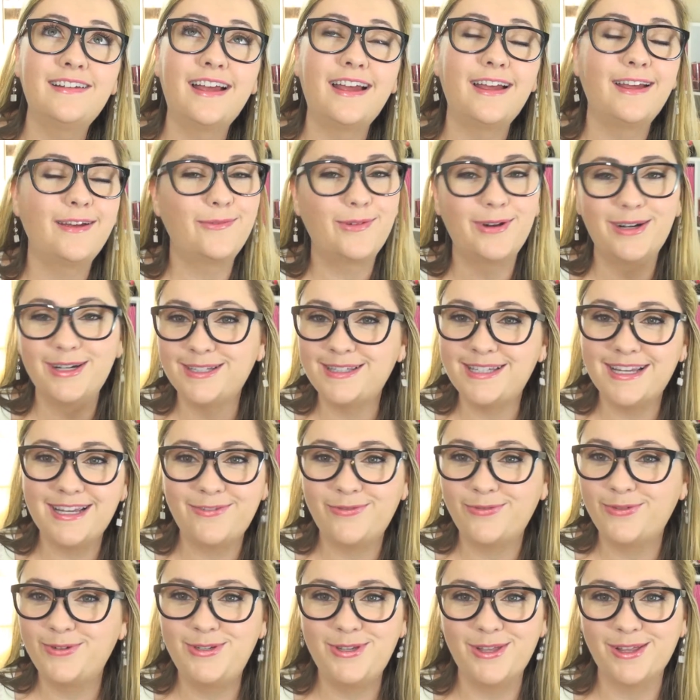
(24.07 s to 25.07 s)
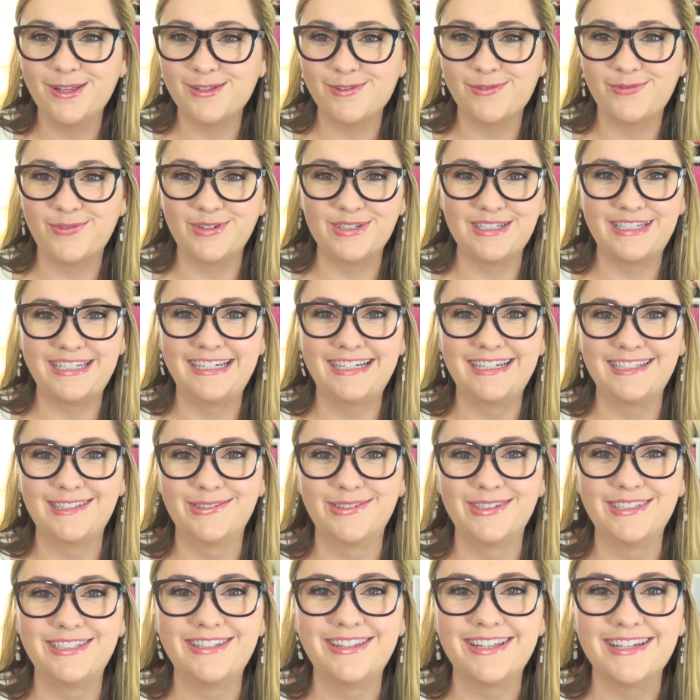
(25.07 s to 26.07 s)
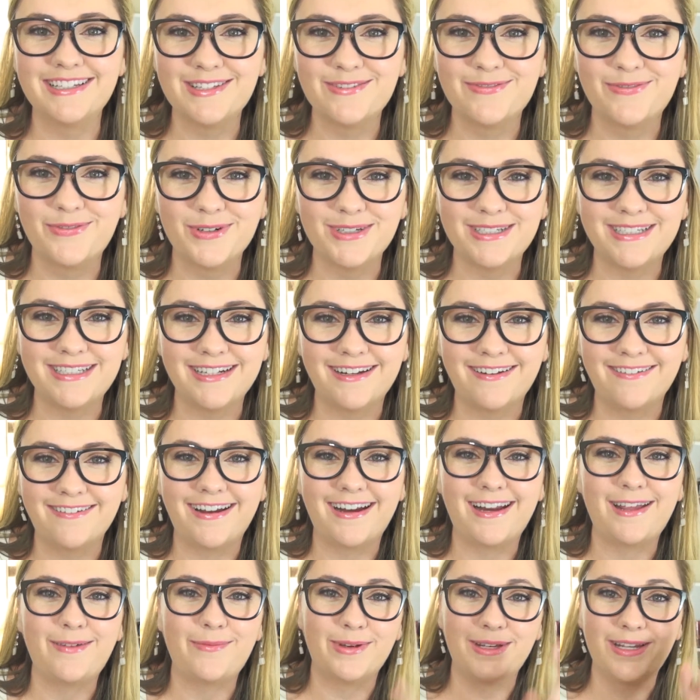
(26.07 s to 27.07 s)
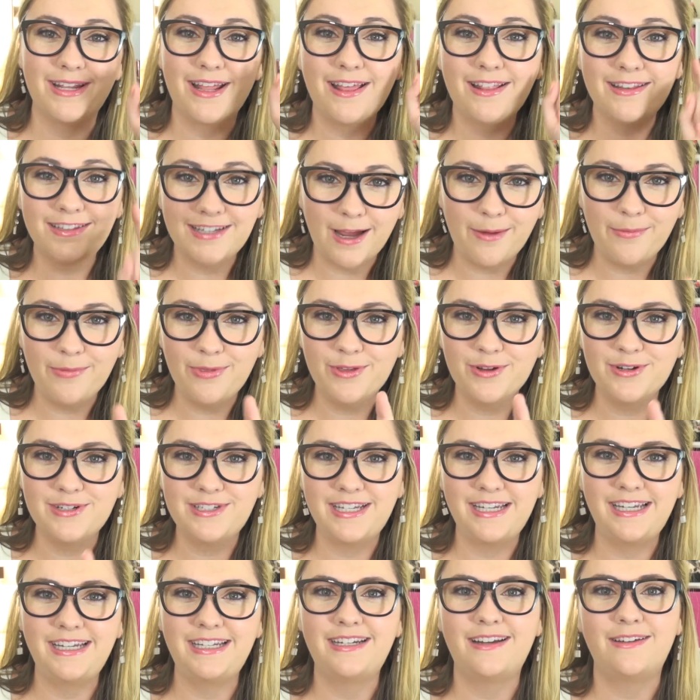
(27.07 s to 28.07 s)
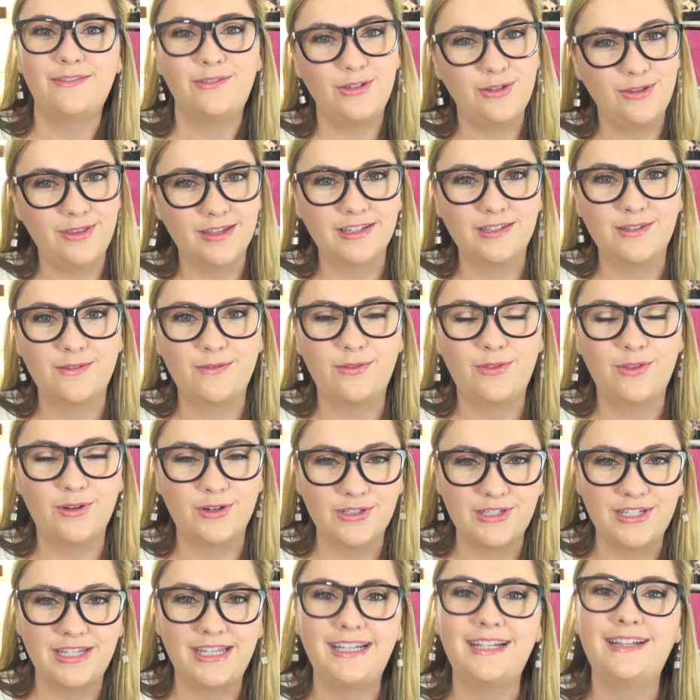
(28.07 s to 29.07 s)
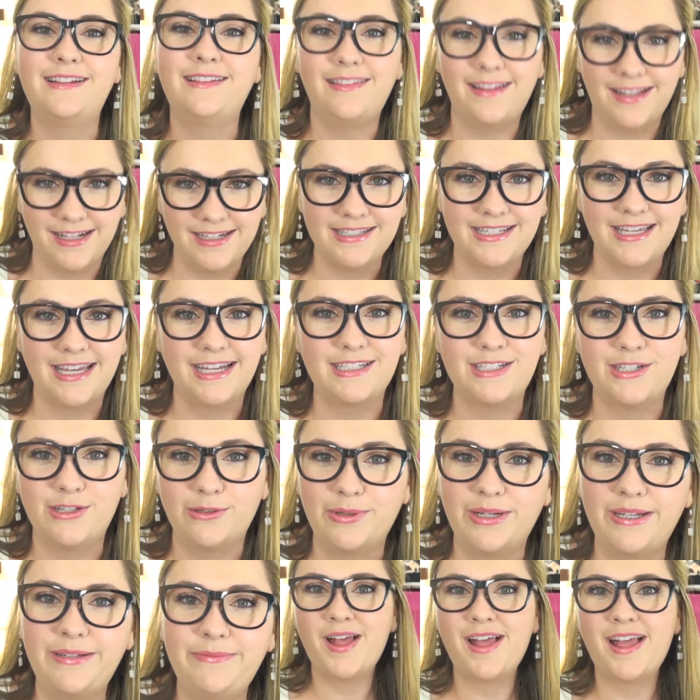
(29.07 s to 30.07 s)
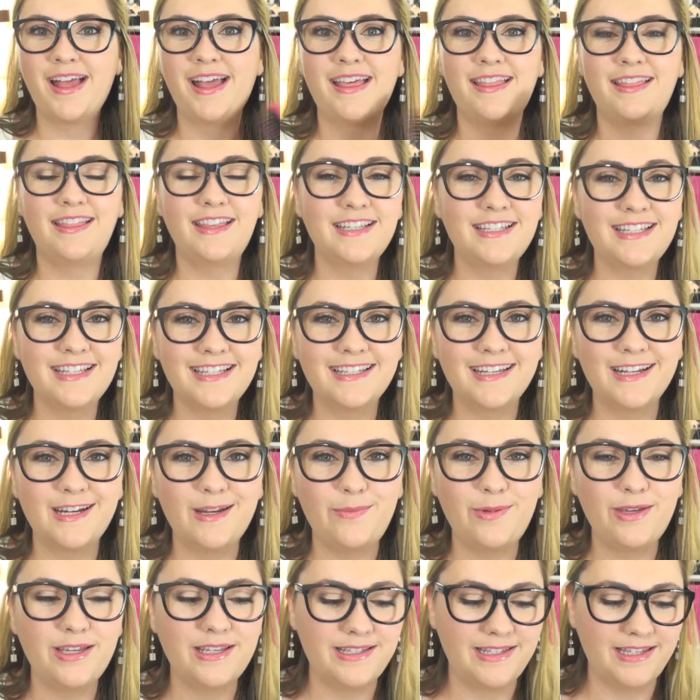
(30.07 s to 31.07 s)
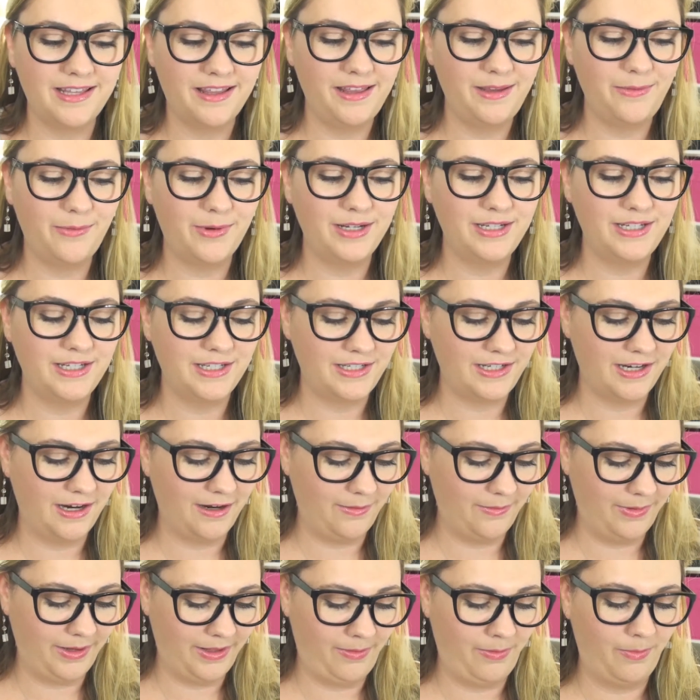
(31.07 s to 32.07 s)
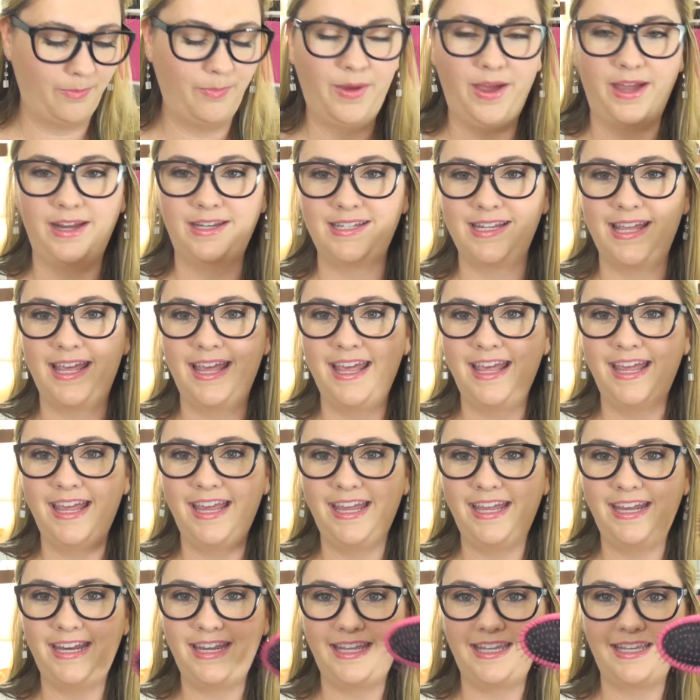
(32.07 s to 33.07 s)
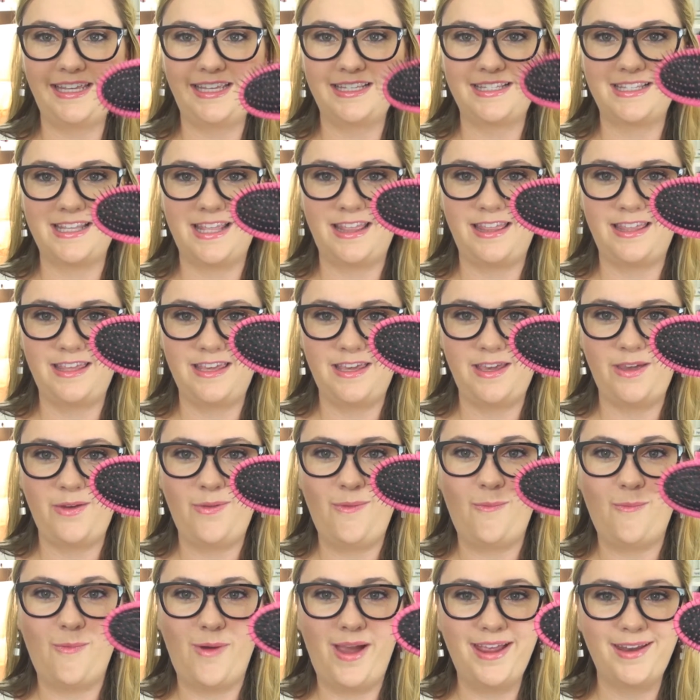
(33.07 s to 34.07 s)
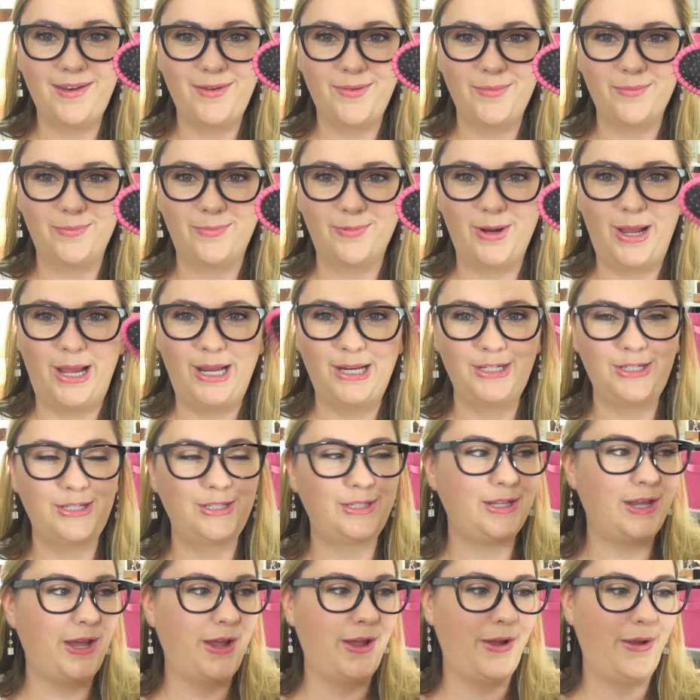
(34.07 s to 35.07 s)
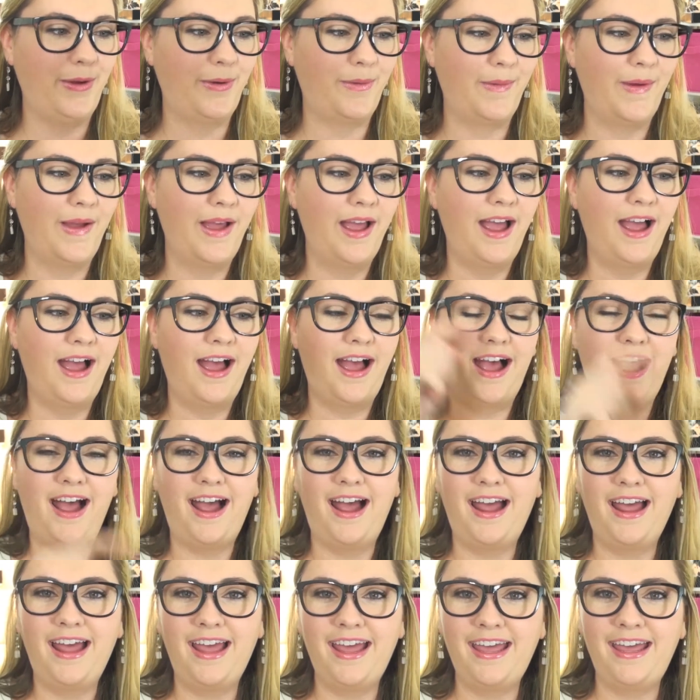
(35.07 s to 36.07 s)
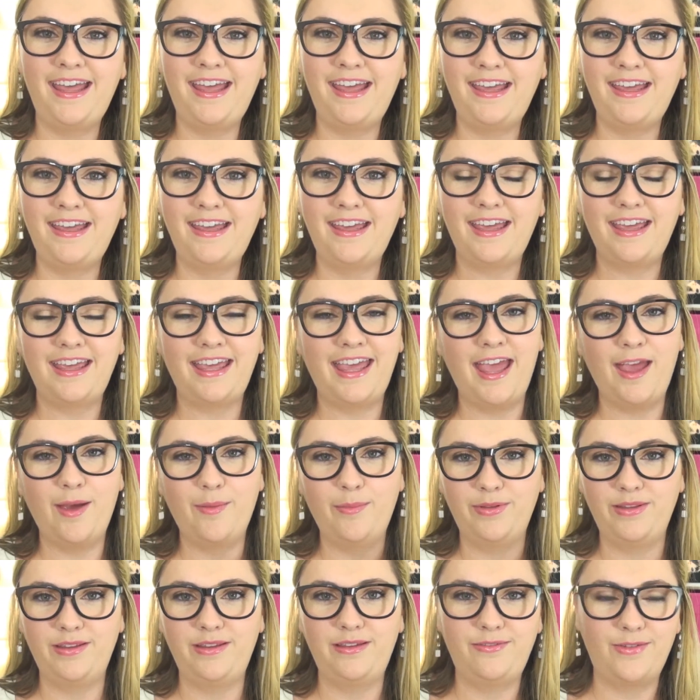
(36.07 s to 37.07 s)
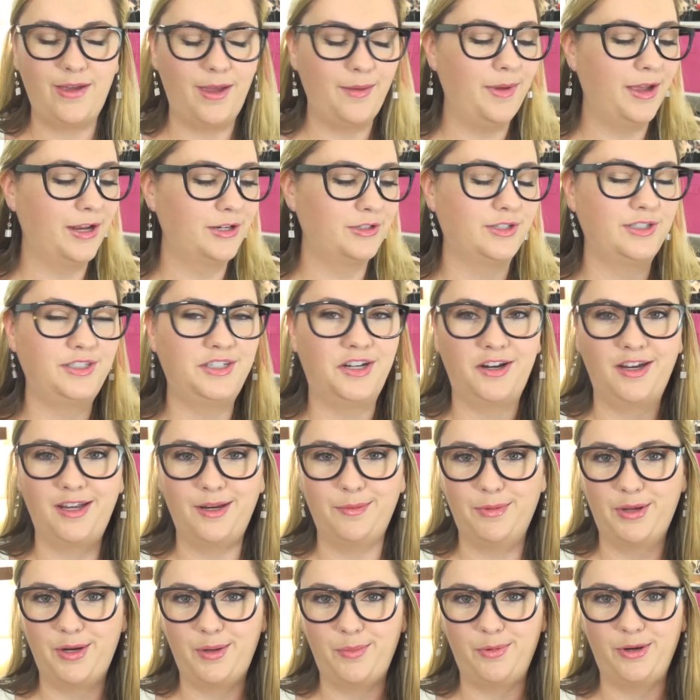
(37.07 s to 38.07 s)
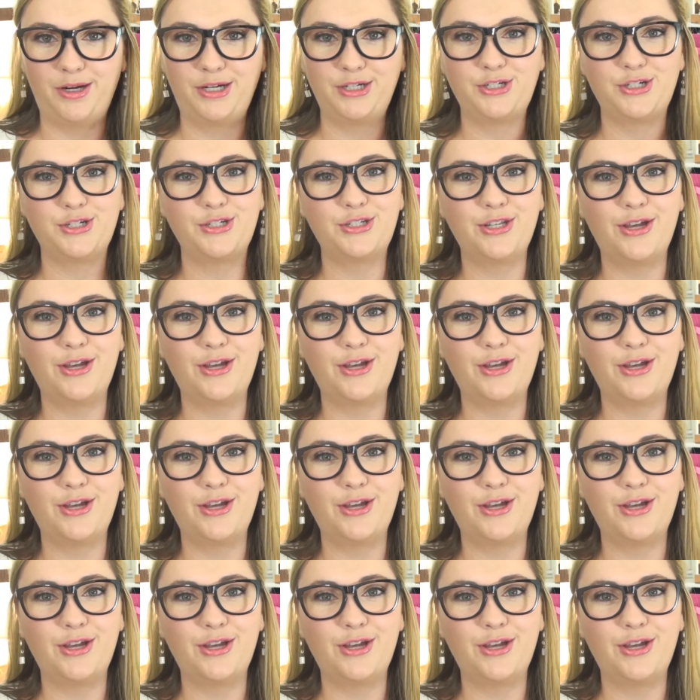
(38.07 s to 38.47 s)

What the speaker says: I want to say 2014 because we're in 2014 already, but top 13 of 2013, let's get to it. This is going to be a silly one to start with, but it is the wet brush. So I can't believe I'm actually talking about a brush.